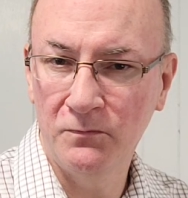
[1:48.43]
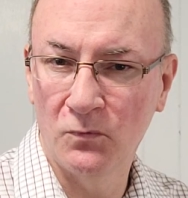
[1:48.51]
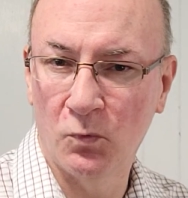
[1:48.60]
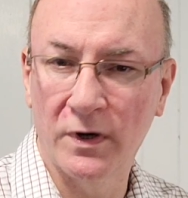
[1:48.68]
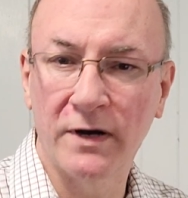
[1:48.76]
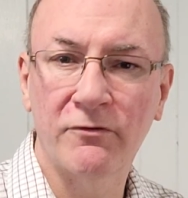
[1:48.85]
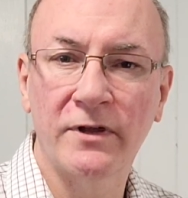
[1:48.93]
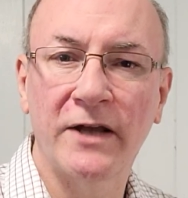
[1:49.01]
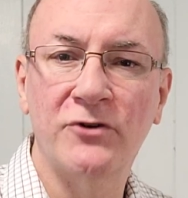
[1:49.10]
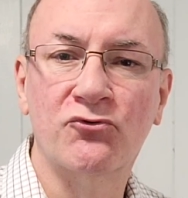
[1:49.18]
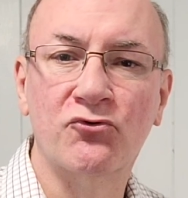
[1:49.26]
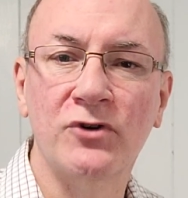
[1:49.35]
Whatever
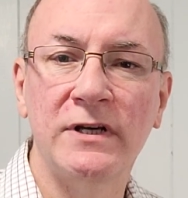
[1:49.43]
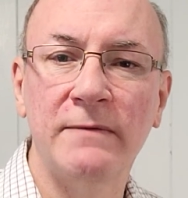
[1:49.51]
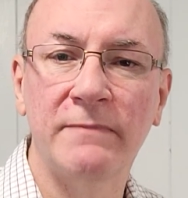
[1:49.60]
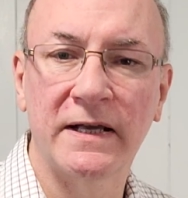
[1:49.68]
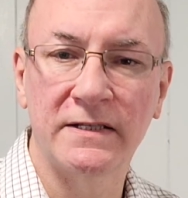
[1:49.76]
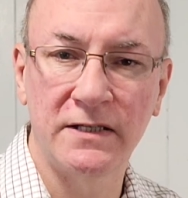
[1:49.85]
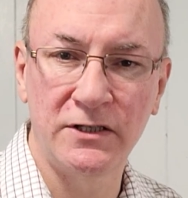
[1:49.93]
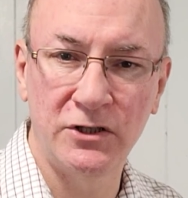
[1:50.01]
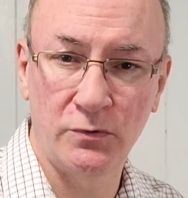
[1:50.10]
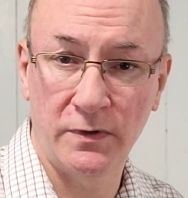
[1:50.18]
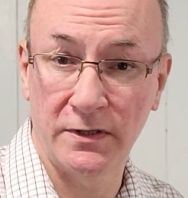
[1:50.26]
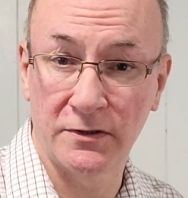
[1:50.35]
that dream that's in
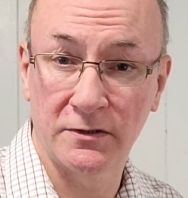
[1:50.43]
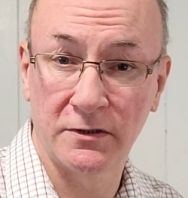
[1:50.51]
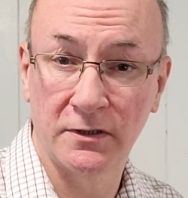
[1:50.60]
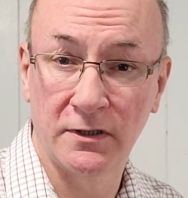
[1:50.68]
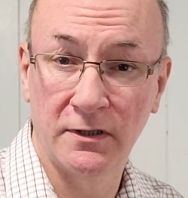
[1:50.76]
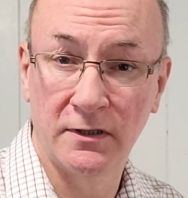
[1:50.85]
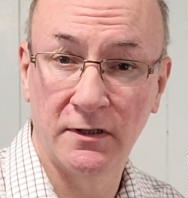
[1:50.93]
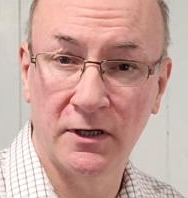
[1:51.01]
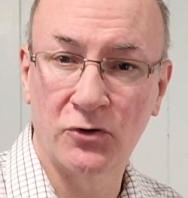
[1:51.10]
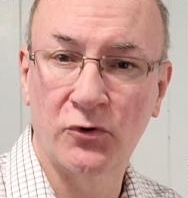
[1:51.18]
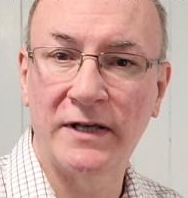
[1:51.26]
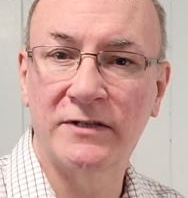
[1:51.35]
you is.
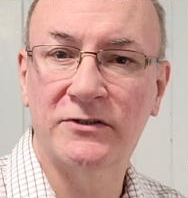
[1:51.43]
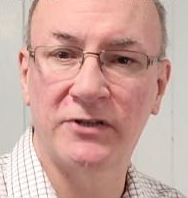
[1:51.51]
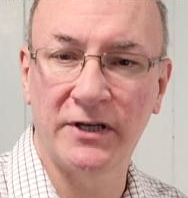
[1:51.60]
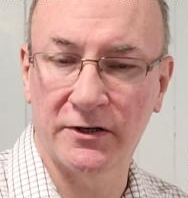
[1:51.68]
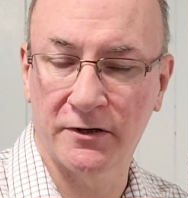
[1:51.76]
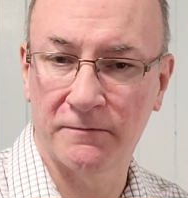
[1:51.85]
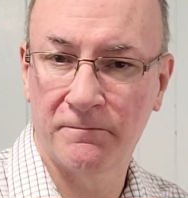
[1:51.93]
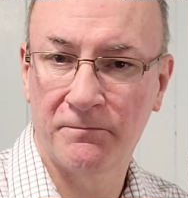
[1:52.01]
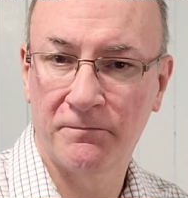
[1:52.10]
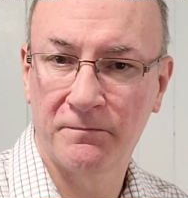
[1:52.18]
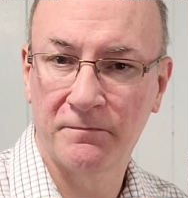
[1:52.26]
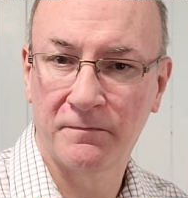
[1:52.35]
A great singer.
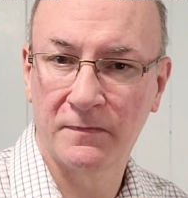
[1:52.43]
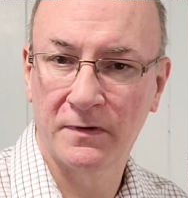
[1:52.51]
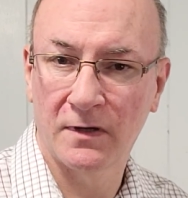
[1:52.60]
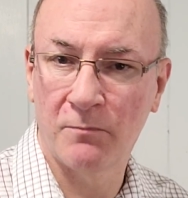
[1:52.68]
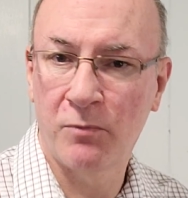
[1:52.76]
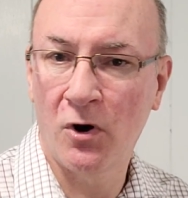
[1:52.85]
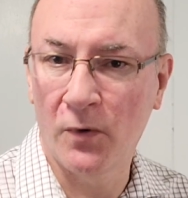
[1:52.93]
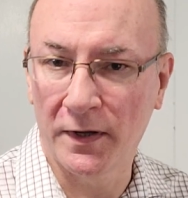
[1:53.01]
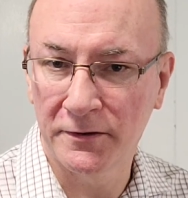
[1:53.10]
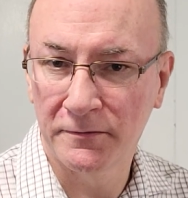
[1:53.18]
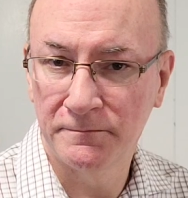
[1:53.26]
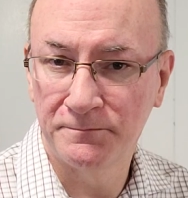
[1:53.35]
A poet.